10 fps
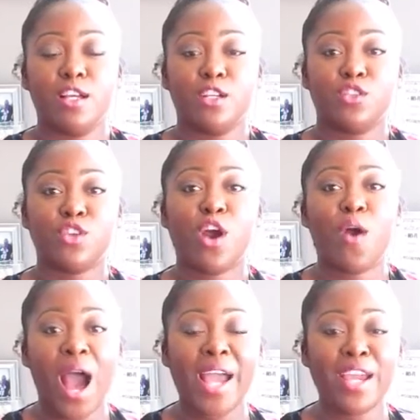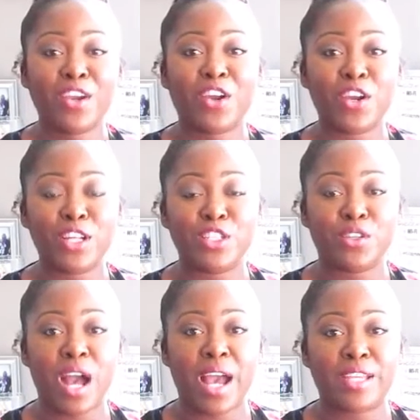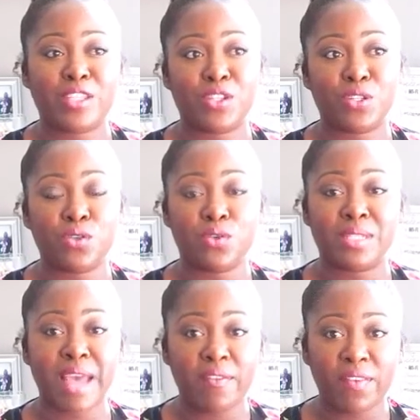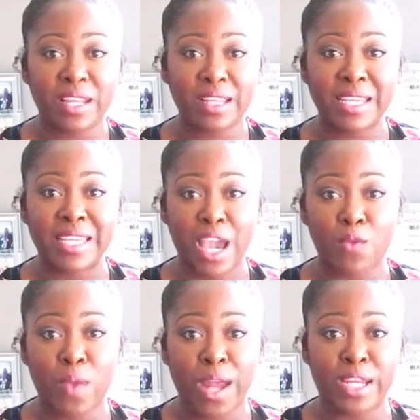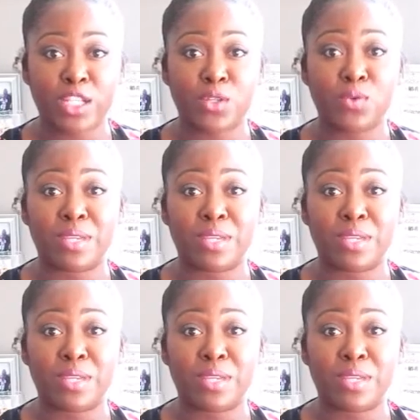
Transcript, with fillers: So I encourage you guys to definitely get ready to